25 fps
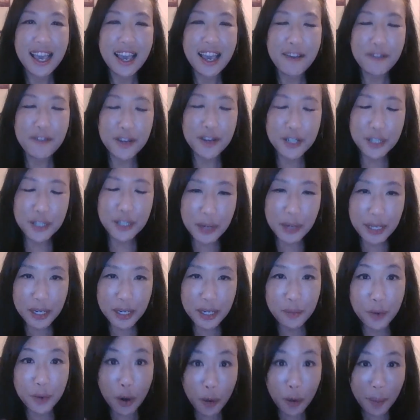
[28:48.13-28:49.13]
If you're doing
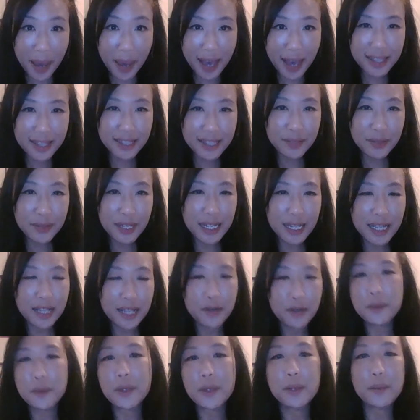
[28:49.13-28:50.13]
a romance
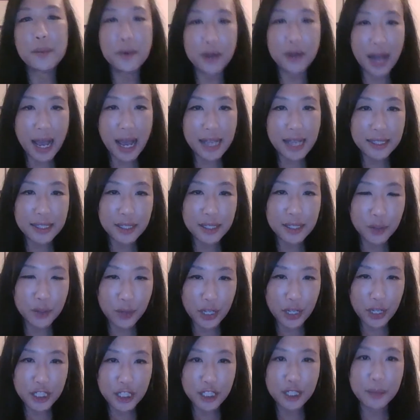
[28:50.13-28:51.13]
reading where people are asking a
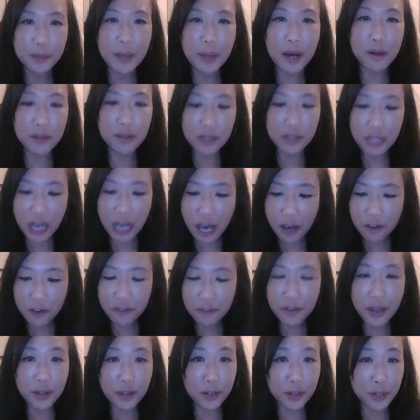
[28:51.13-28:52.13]
question about
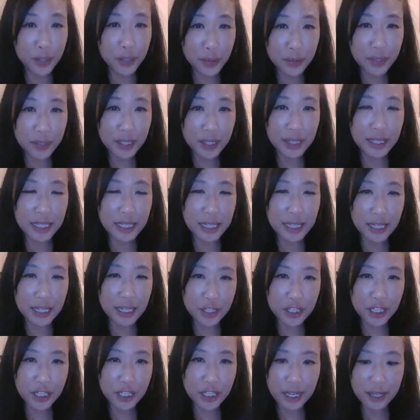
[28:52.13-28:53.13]
love and you're using the I
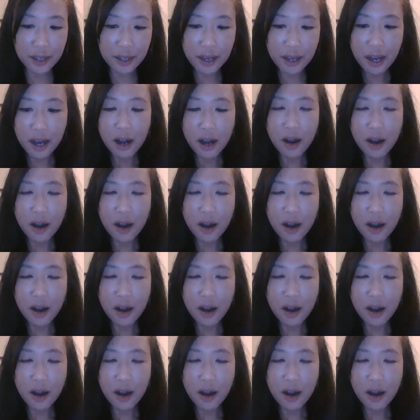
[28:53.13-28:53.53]
Ching,